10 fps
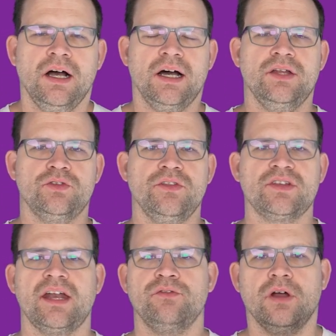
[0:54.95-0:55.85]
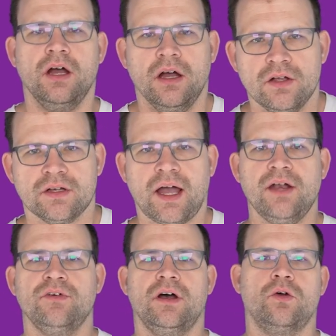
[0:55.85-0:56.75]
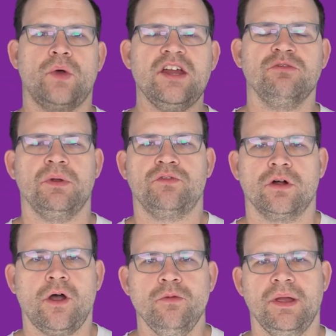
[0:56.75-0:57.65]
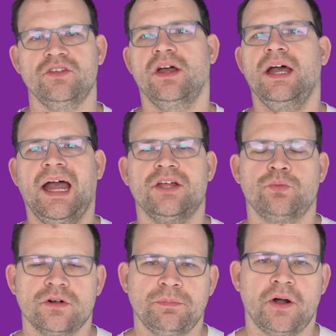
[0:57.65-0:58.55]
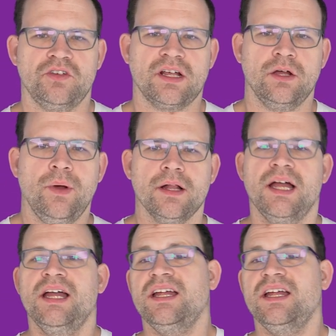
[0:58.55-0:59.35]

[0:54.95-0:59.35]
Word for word: And so this kind of an arrangement for a code base has worked particularly well.